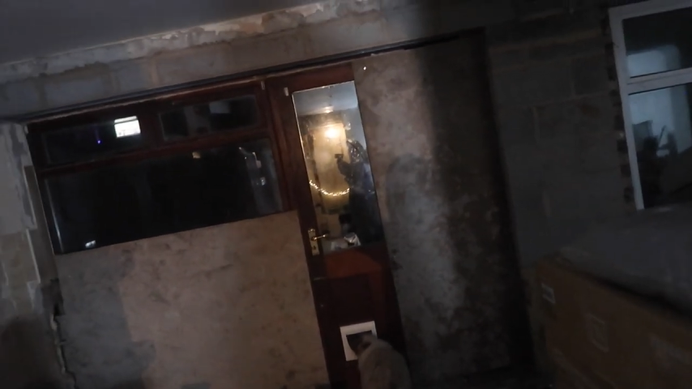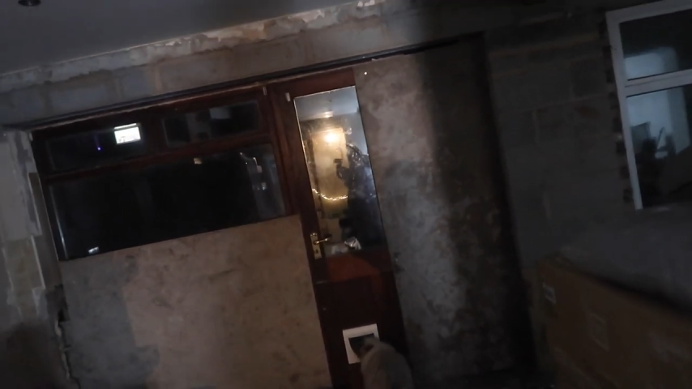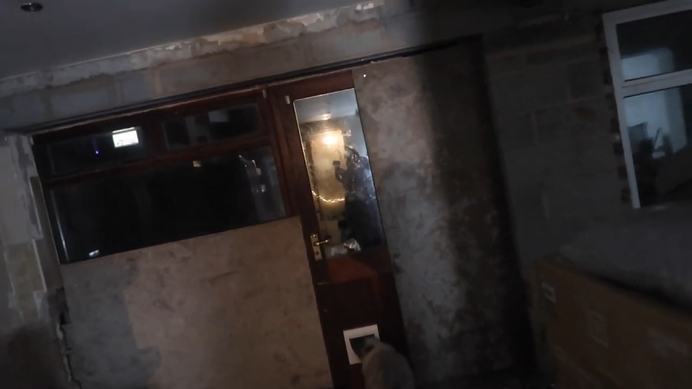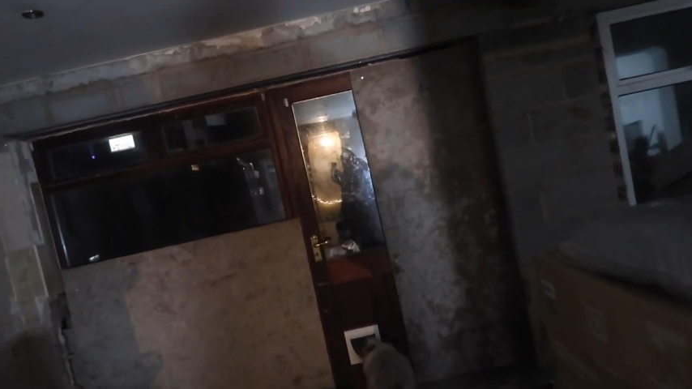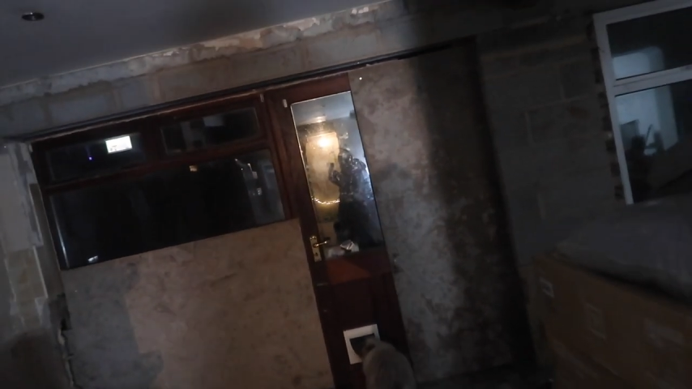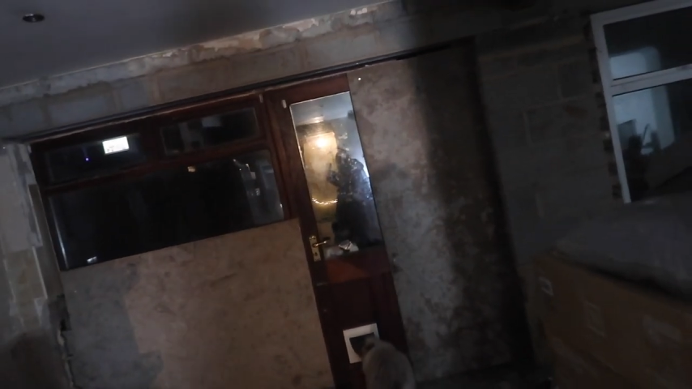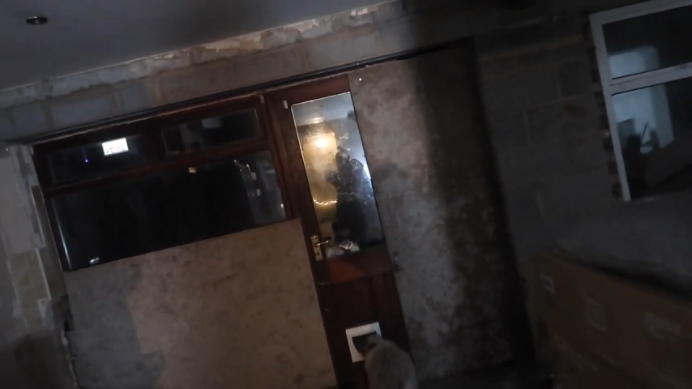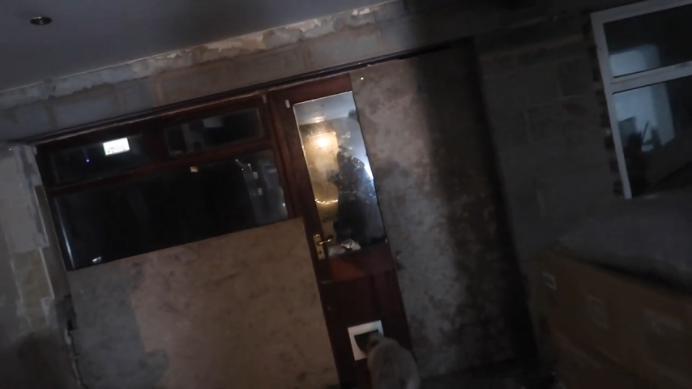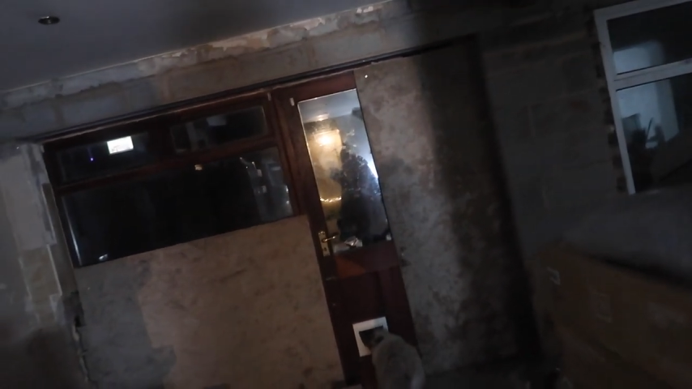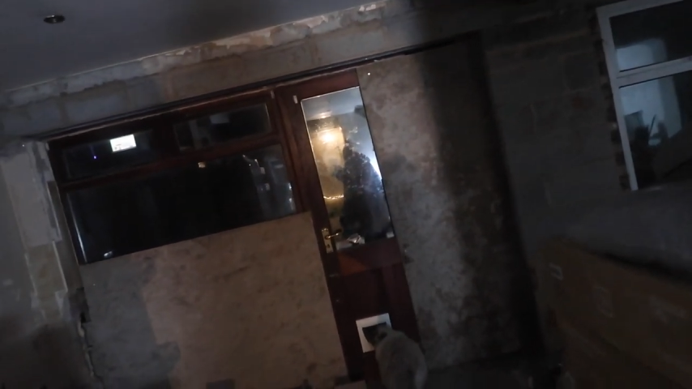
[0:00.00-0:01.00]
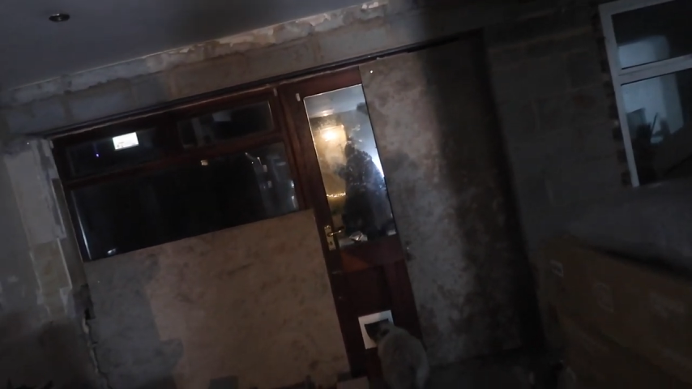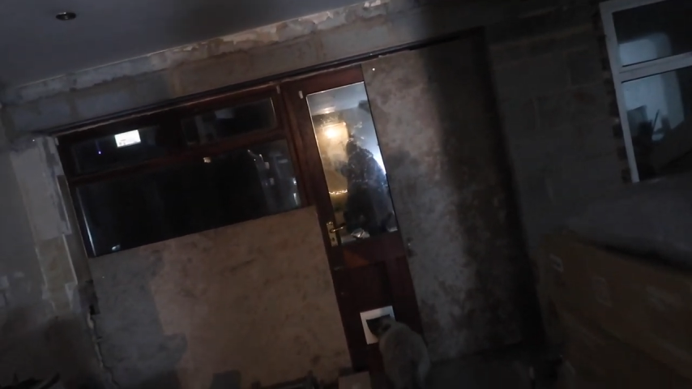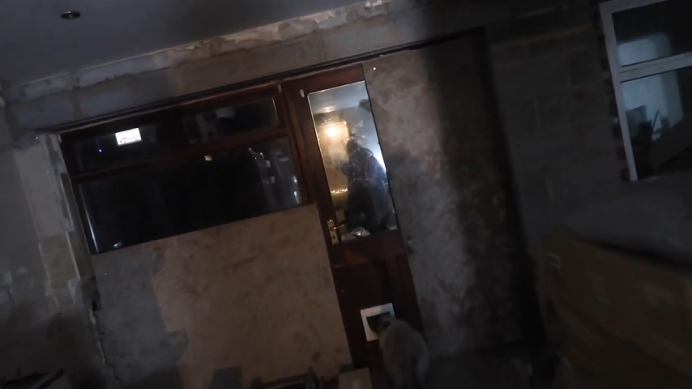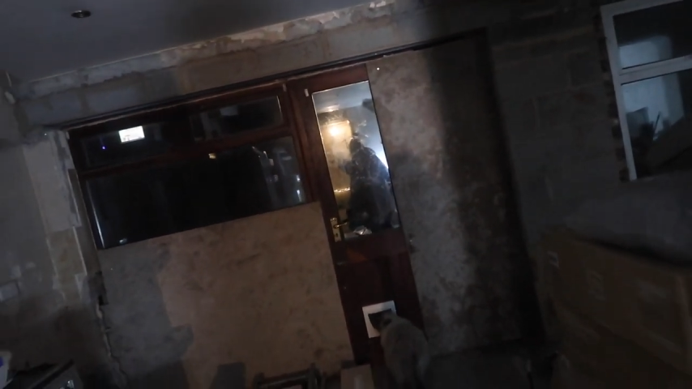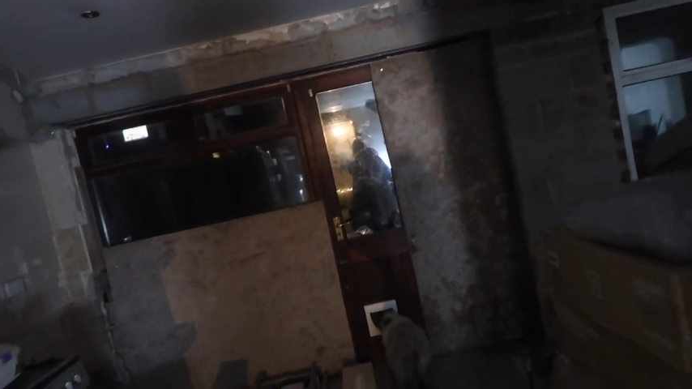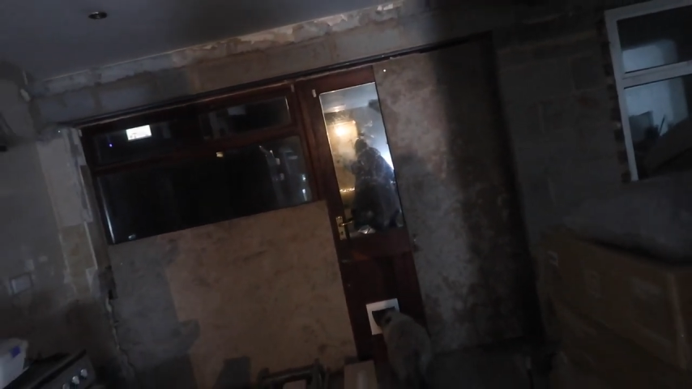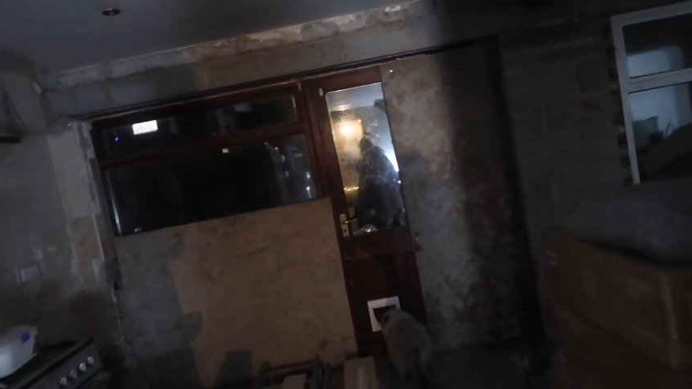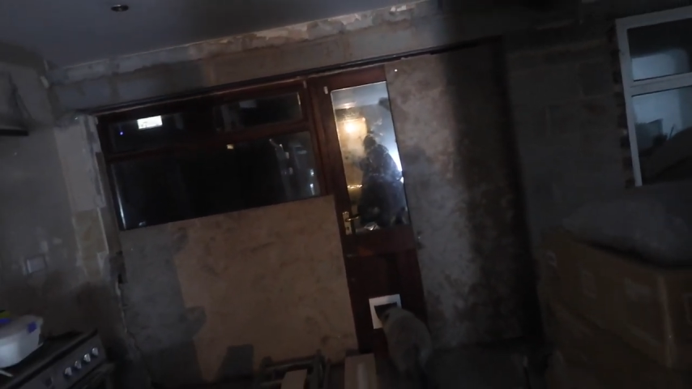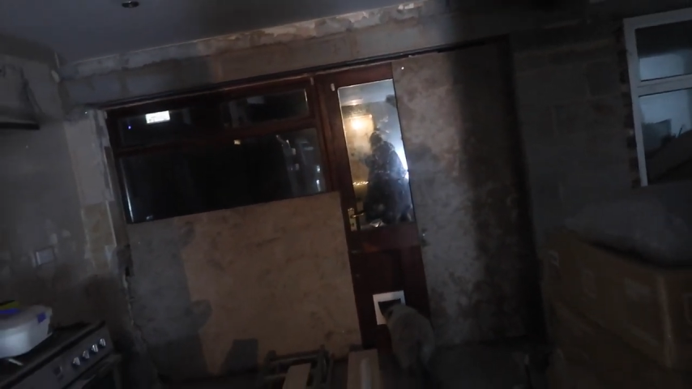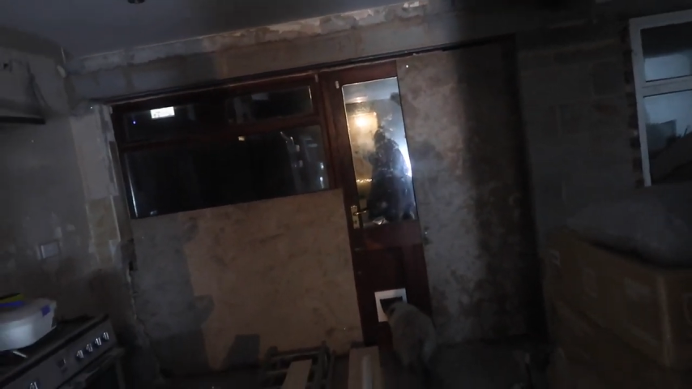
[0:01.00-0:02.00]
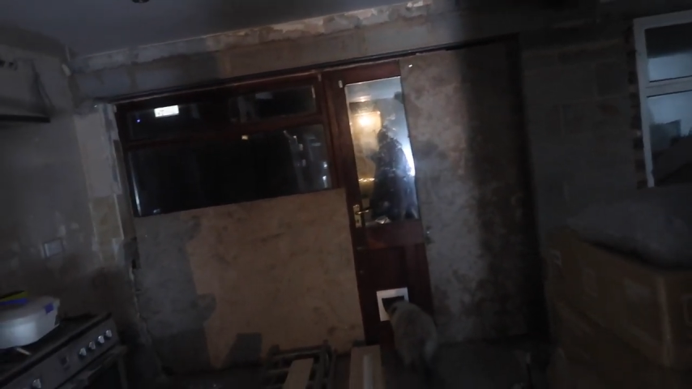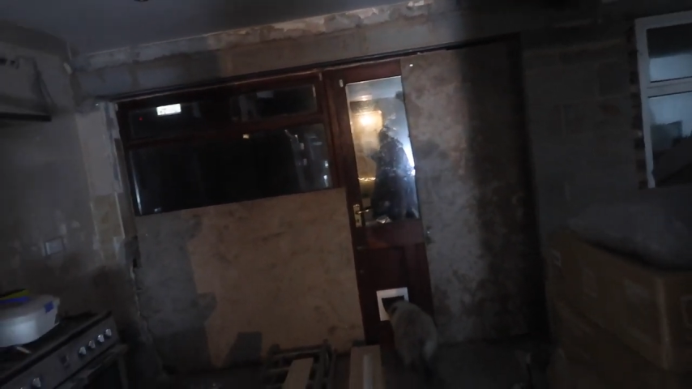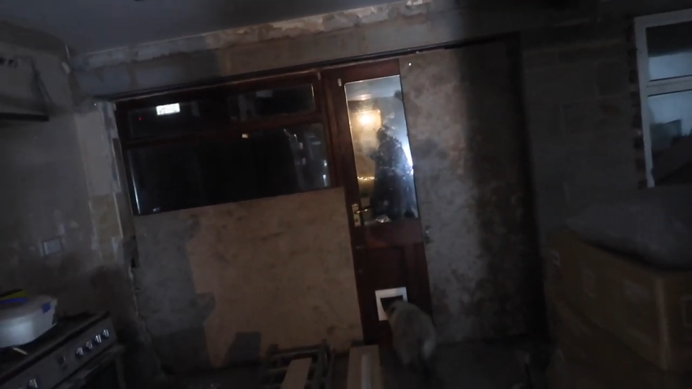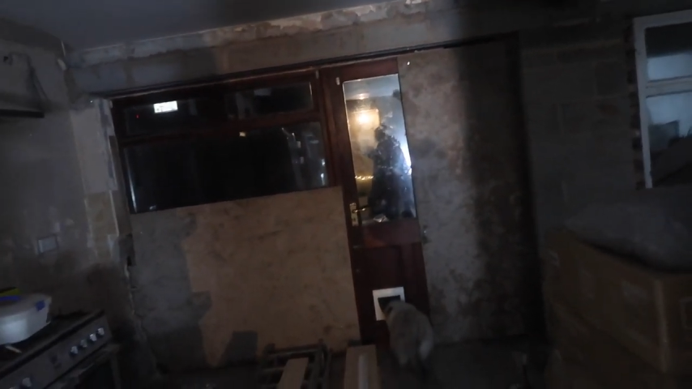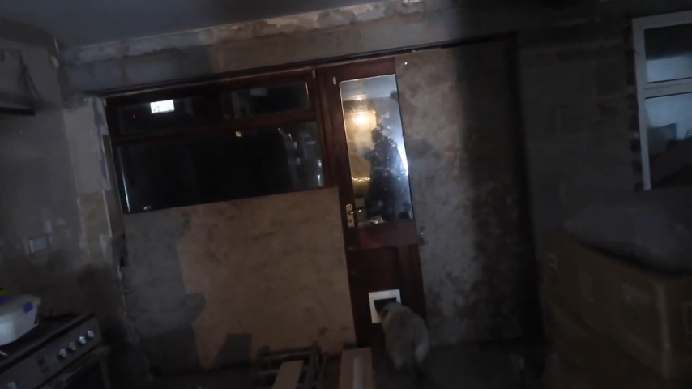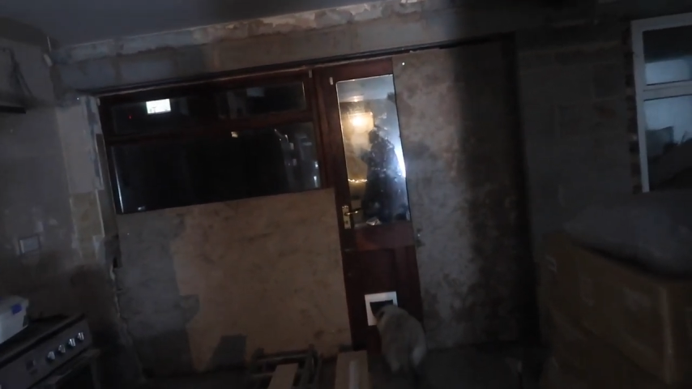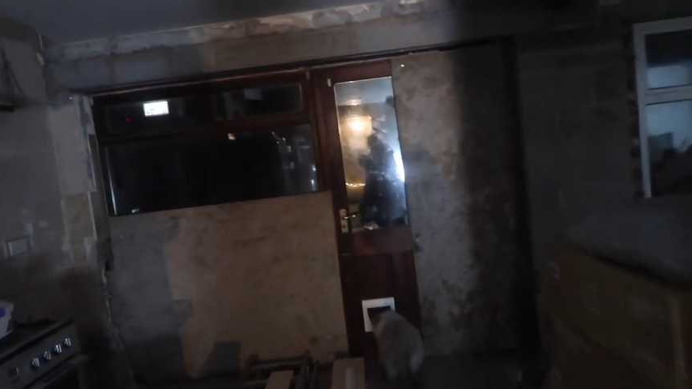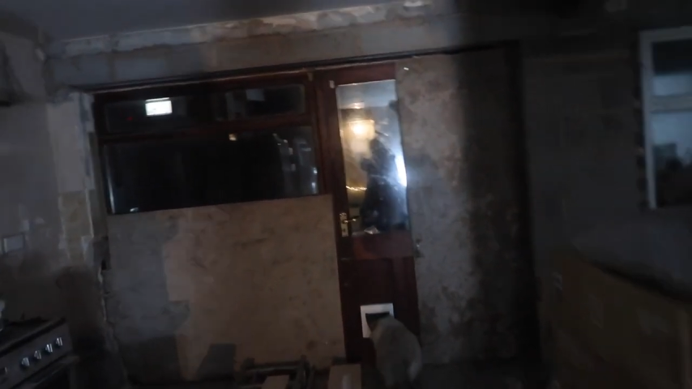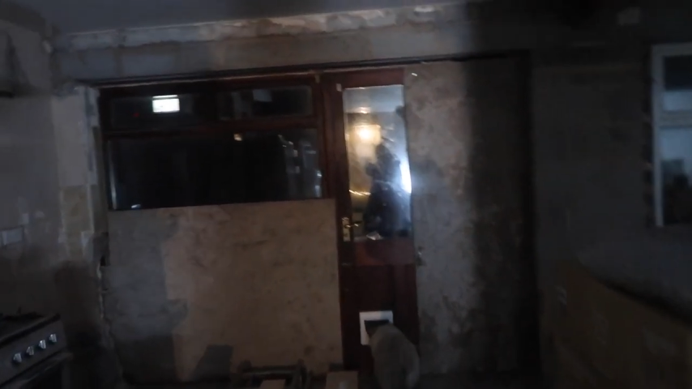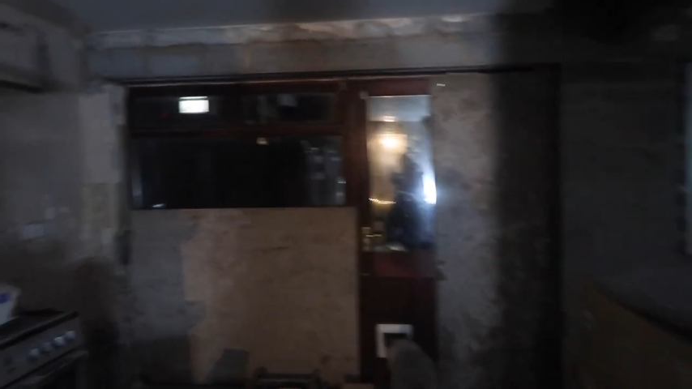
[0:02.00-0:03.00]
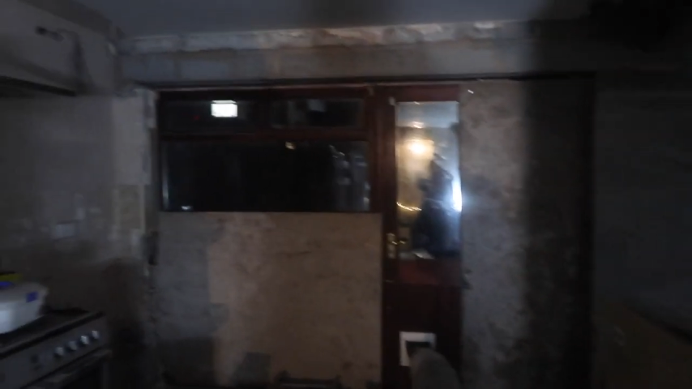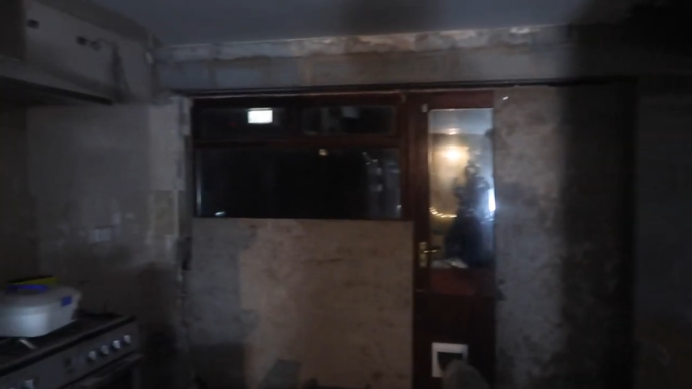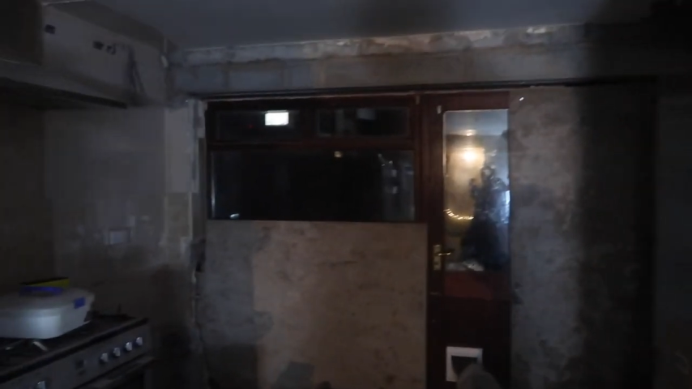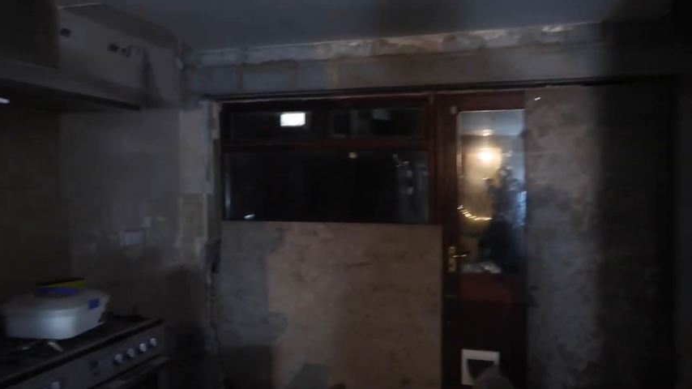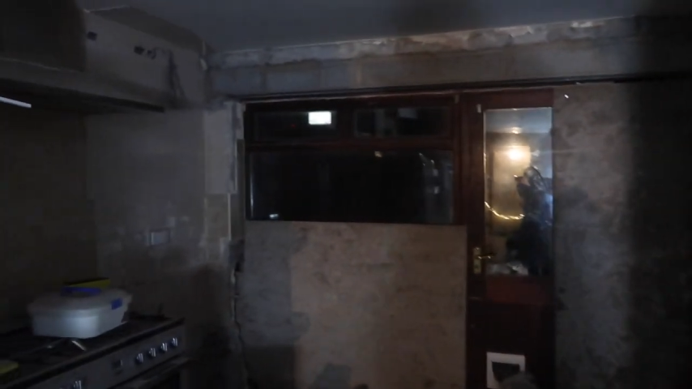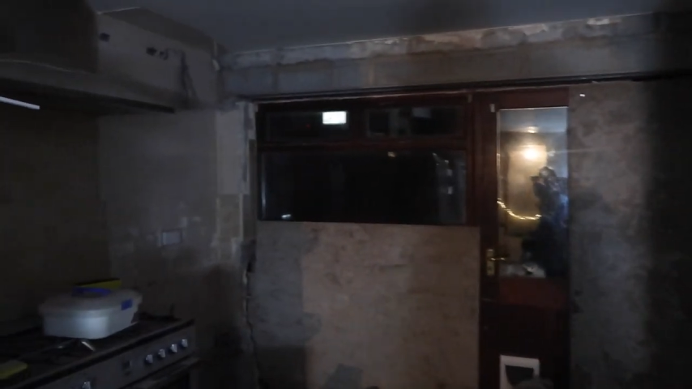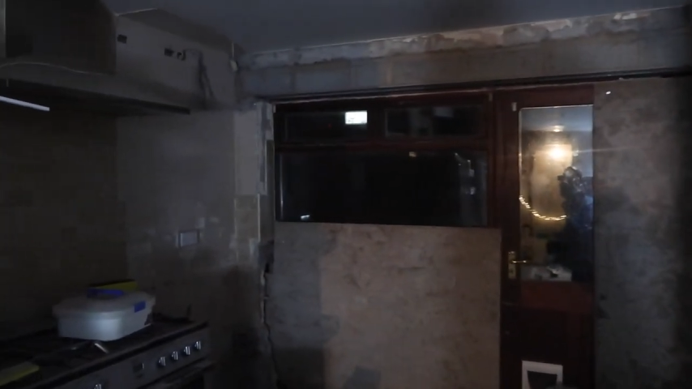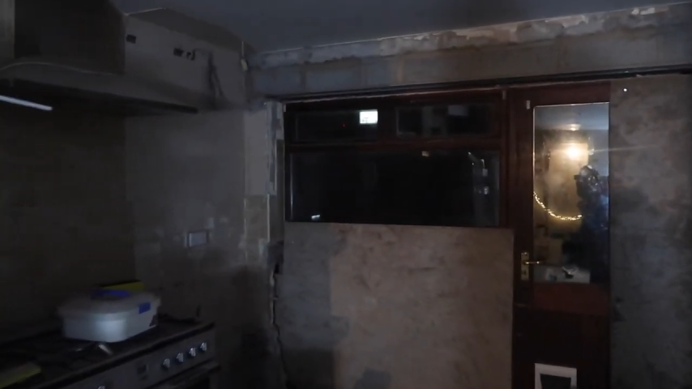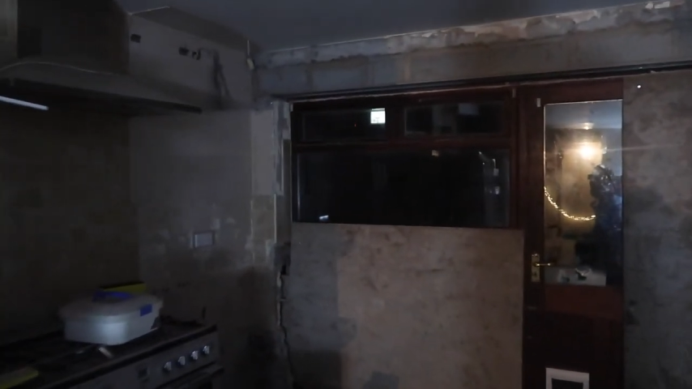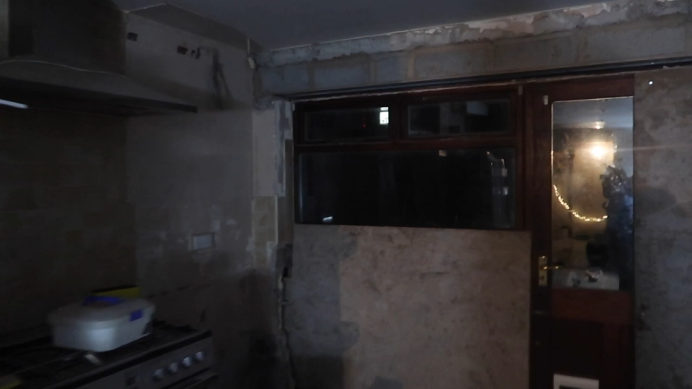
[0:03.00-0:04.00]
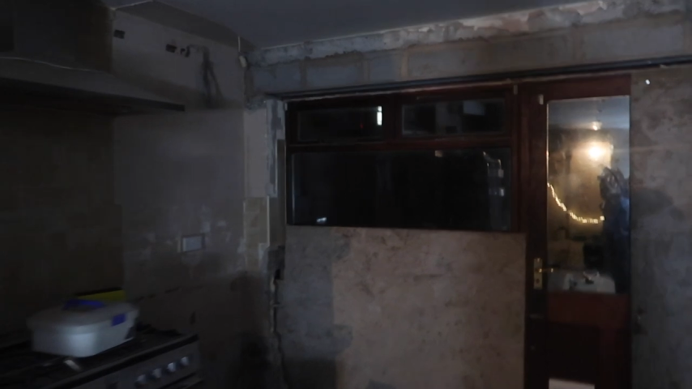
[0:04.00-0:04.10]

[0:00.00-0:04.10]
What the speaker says: No face is visible, so there are no lips to read.